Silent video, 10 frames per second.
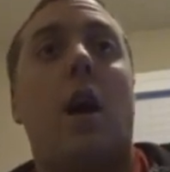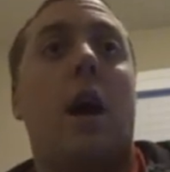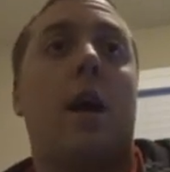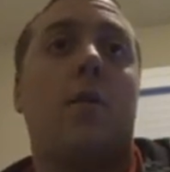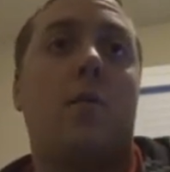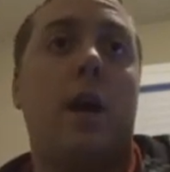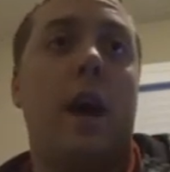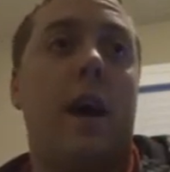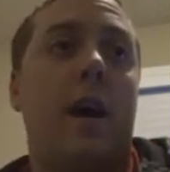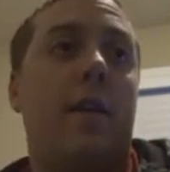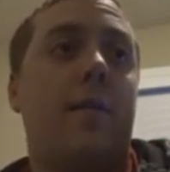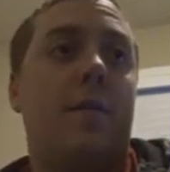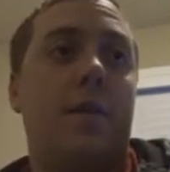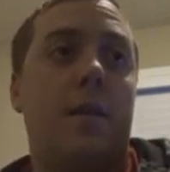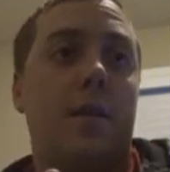and we
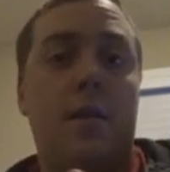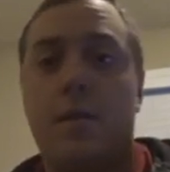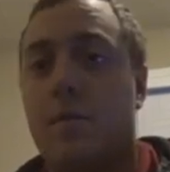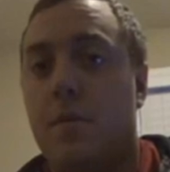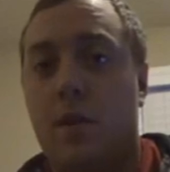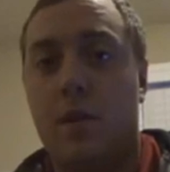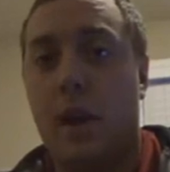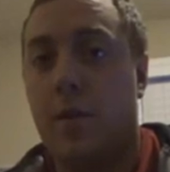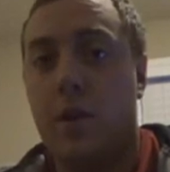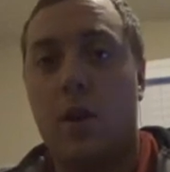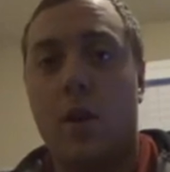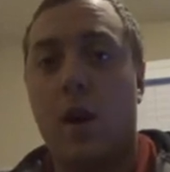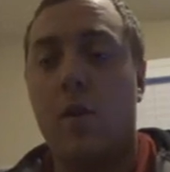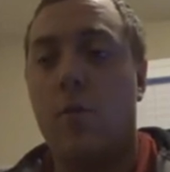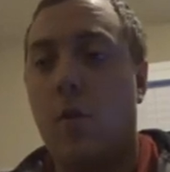have the Kevin
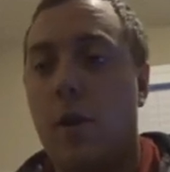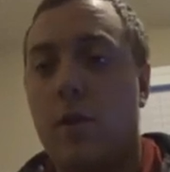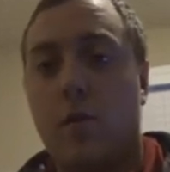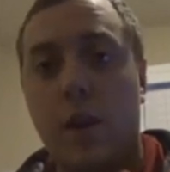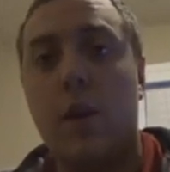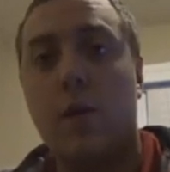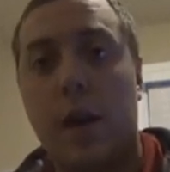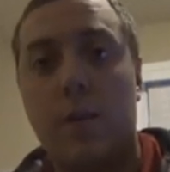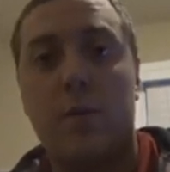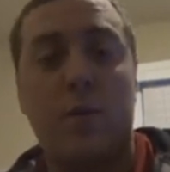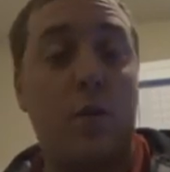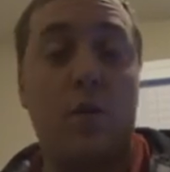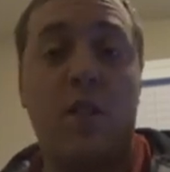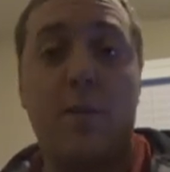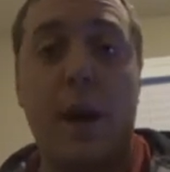Conroy's video game
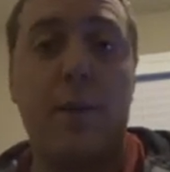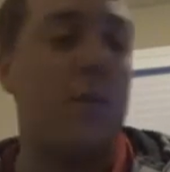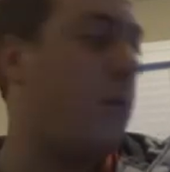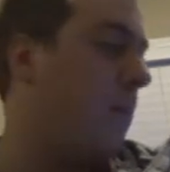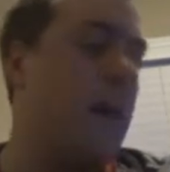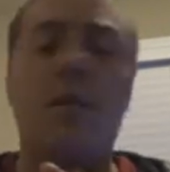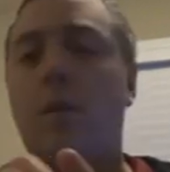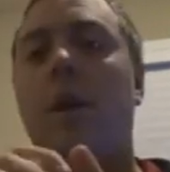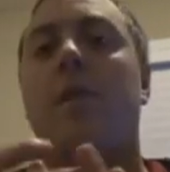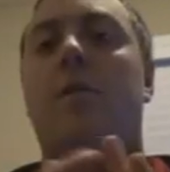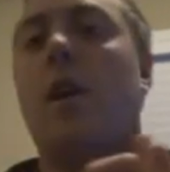version of Batman. Basically, we have